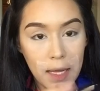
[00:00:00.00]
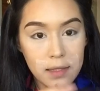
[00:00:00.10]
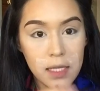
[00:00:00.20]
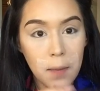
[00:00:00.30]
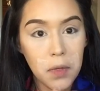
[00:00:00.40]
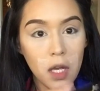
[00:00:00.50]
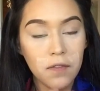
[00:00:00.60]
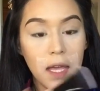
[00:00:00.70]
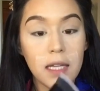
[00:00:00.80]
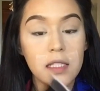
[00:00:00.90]
and tapping
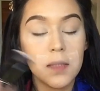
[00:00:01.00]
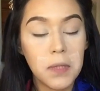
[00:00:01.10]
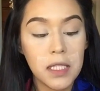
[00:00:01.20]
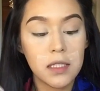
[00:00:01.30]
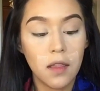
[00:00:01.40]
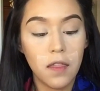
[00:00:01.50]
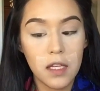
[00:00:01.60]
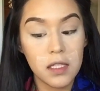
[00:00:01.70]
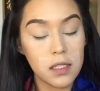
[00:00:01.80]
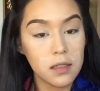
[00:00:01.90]
off the excess because
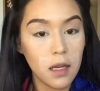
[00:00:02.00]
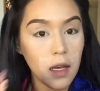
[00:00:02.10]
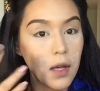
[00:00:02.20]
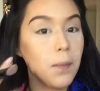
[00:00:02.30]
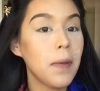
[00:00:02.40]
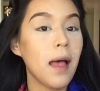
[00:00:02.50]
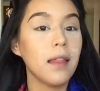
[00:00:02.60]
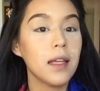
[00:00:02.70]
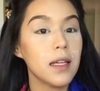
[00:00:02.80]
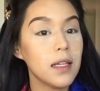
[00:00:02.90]
this
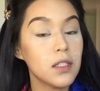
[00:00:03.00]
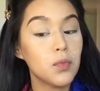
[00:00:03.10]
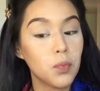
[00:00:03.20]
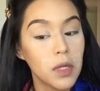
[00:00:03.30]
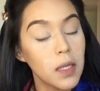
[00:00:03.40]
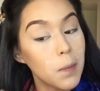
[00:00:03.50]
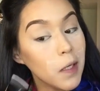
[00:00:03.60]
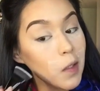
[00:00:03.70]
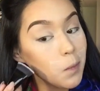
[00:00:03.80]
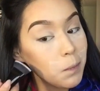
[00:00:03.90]
palette is really
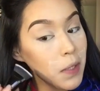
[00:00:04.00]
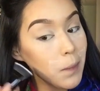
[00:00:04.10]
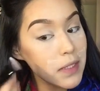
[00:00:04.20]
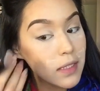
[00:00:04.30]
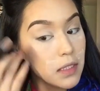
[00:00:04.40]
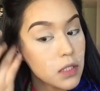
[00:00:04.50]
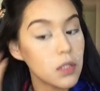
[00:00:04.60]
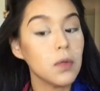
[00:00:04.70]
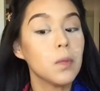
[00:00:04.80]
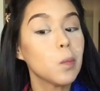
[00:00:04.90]
pigmented.
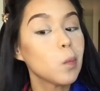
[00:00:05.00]
So